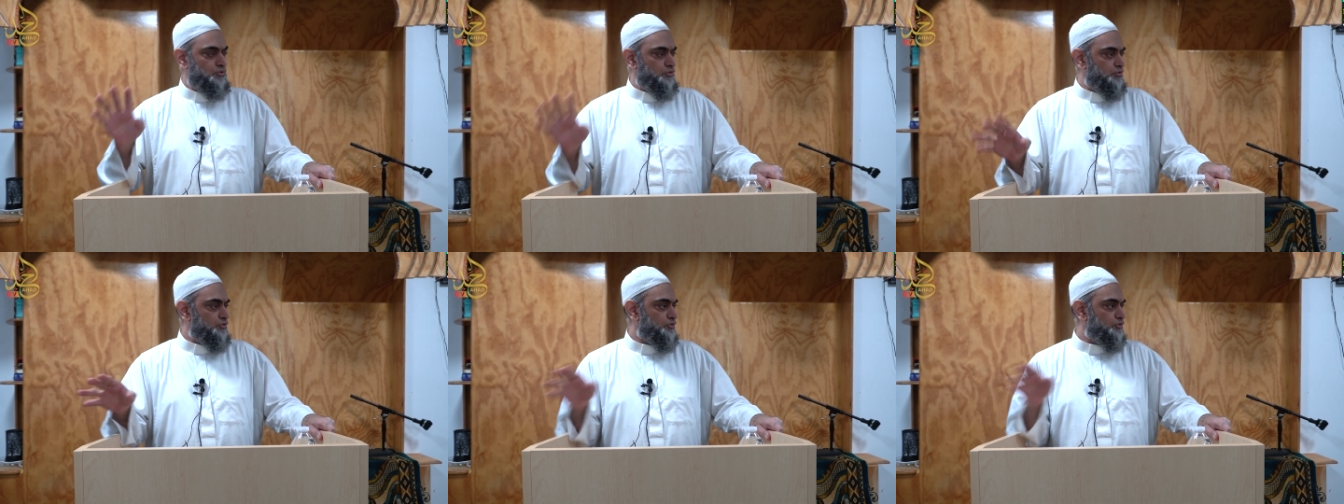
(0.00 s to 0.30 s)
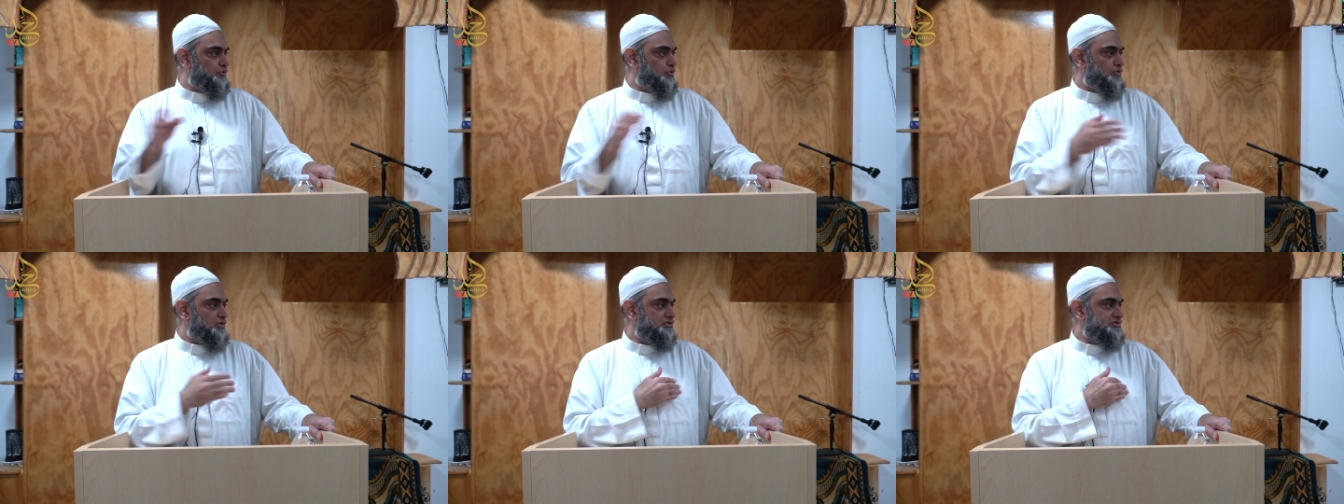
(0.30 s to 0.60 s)
who
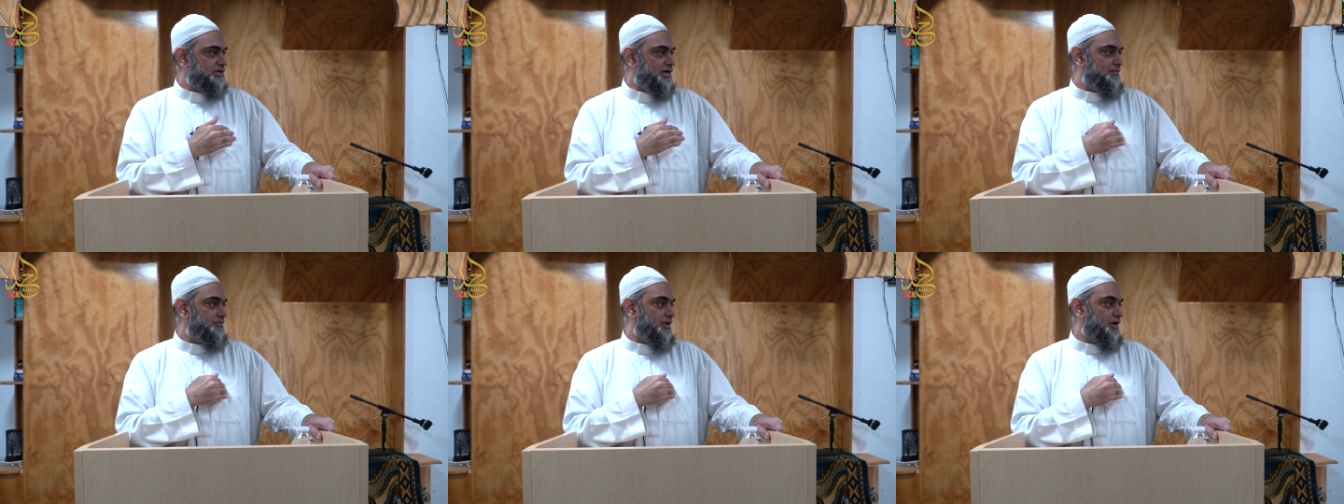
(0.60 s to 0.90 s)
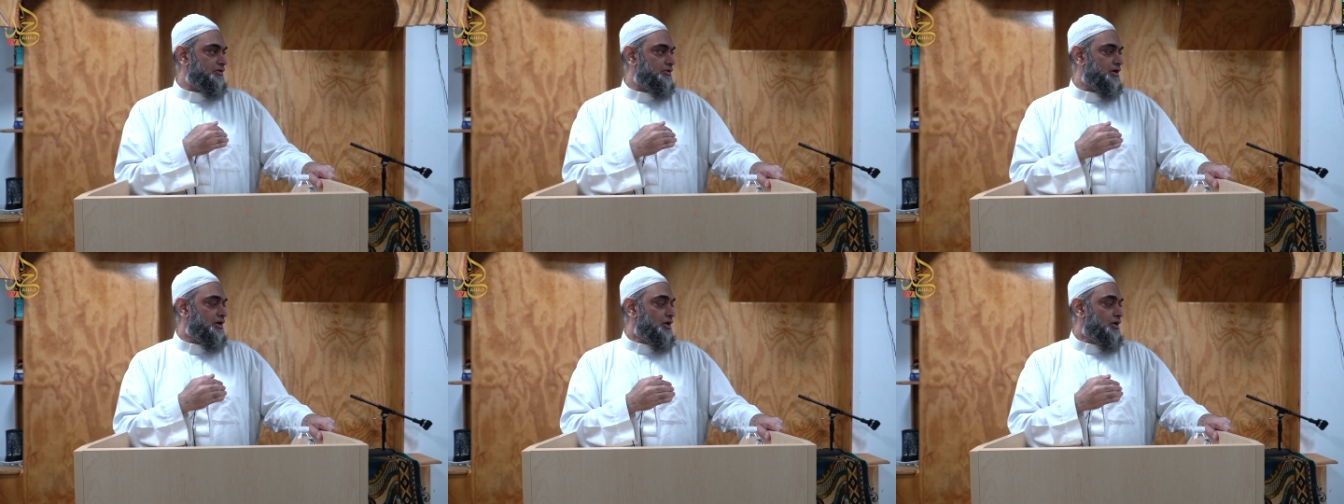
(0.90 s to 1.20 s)
knows
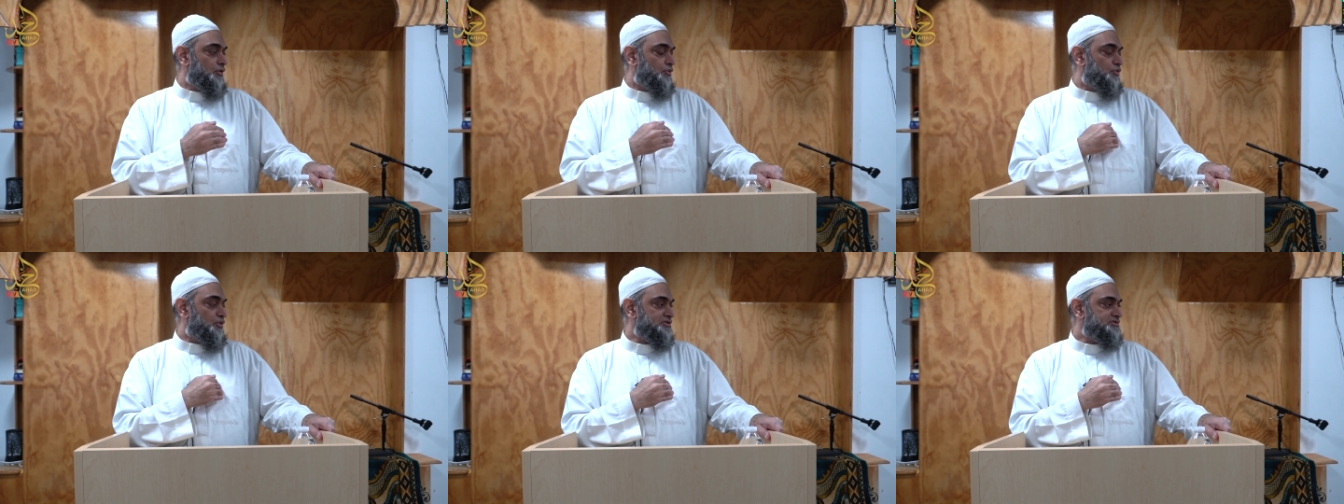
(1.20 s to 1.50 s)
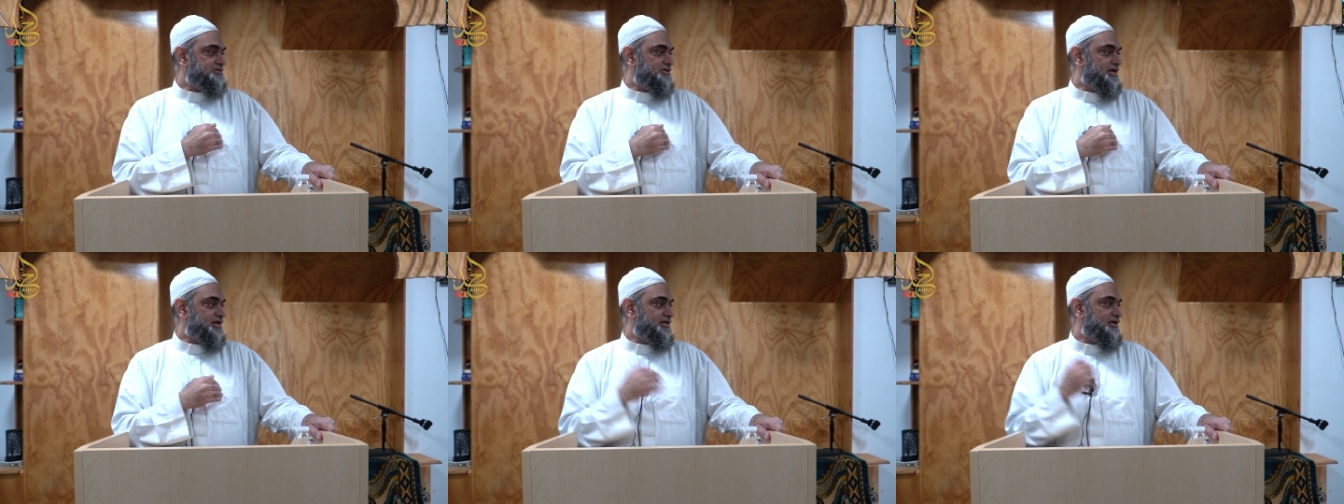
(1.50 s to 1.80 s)
about
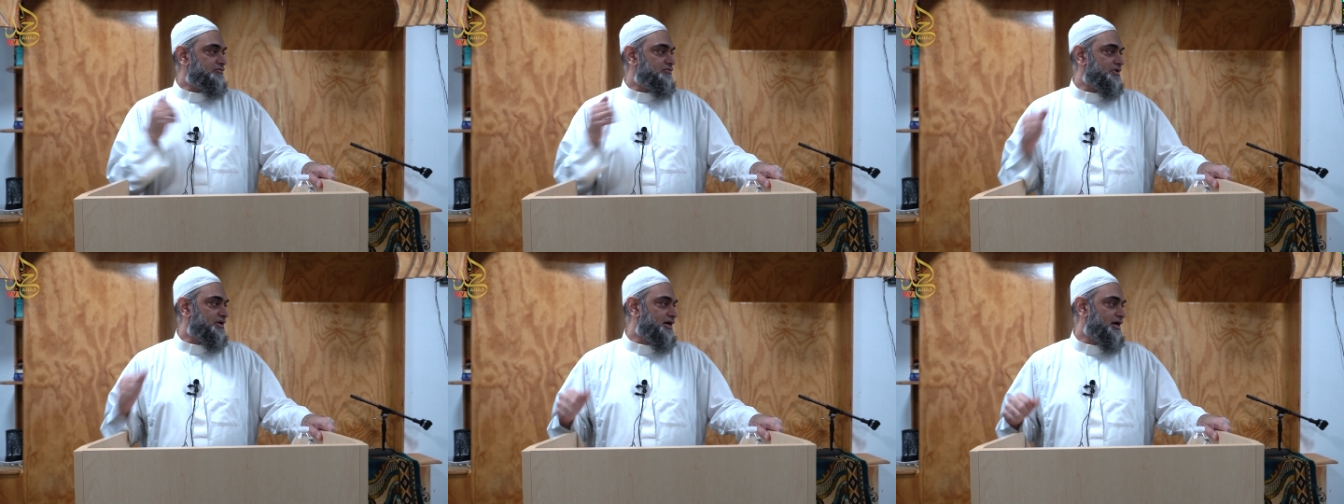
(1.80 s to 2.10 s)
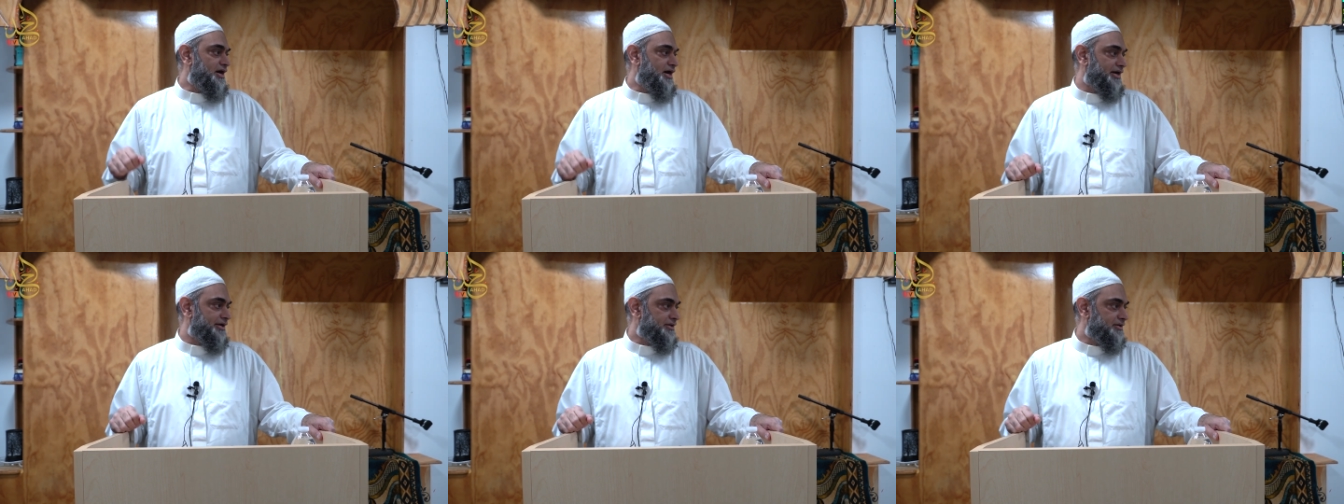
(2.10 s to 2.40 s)
what's in our
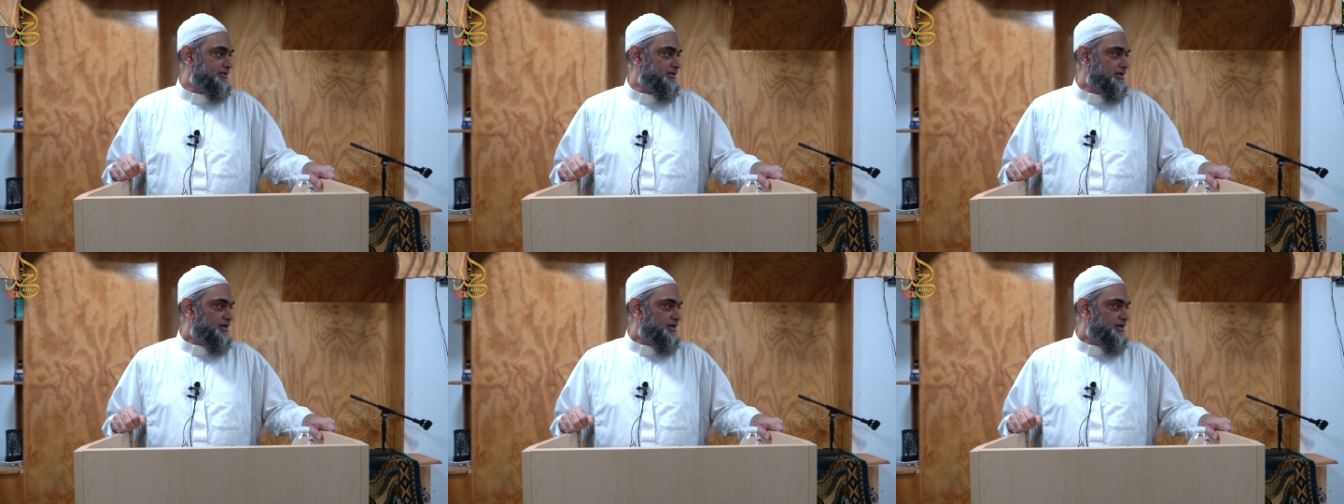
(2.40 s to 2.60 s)
heart.